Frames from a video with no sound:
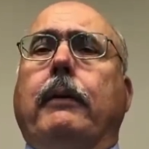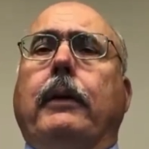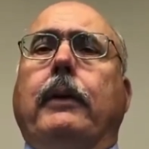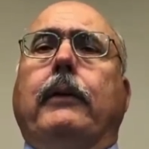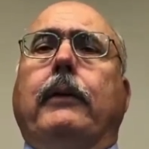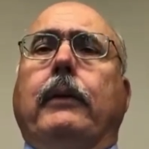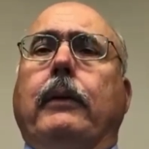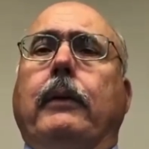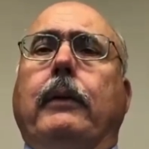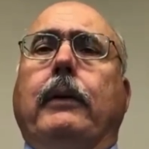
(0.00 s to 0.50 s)

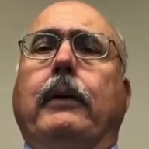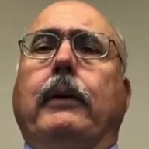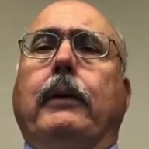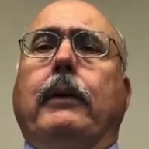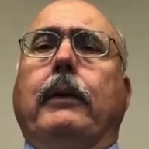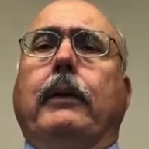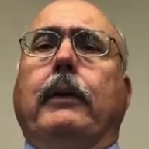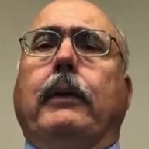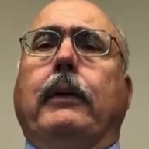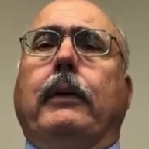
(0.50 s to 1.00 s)
It's a, it's
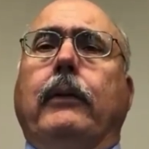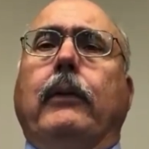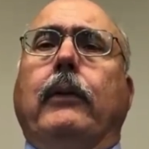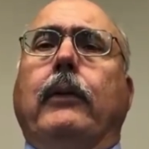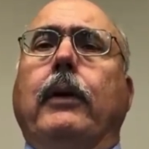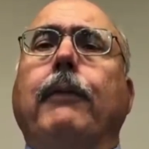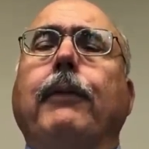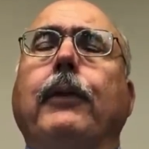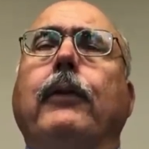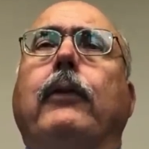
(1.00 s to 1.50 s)
a, it's a
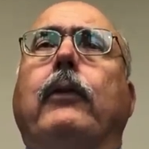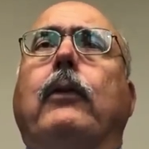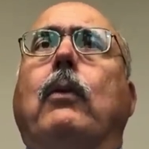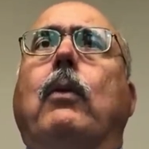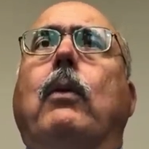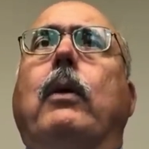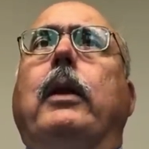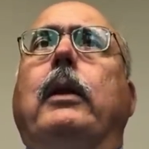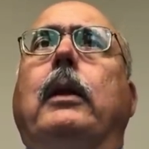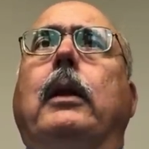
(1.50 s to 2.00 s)
different
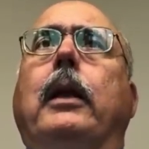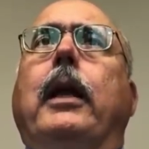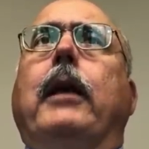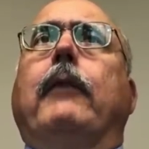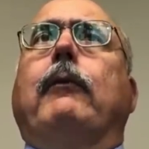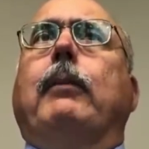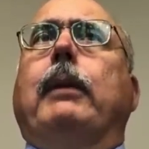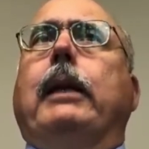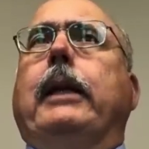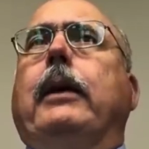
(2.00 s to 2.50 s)
story than
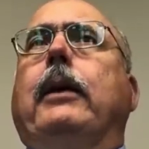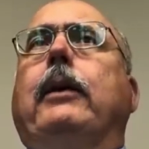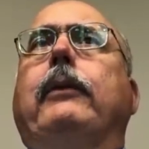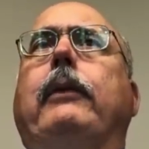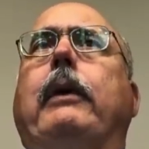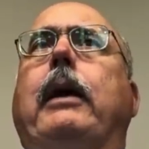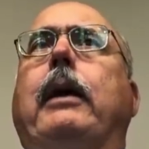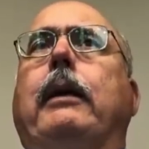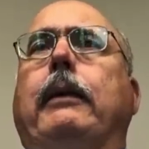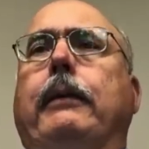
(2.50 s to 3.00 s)
everybody else
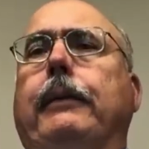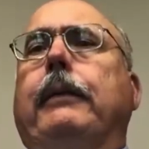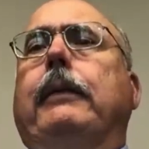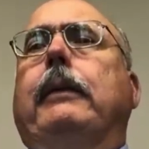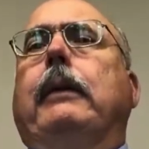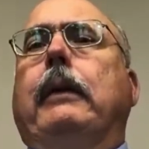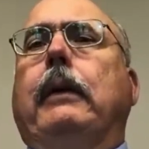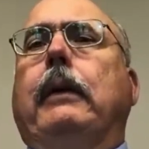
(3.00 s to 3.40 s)
has.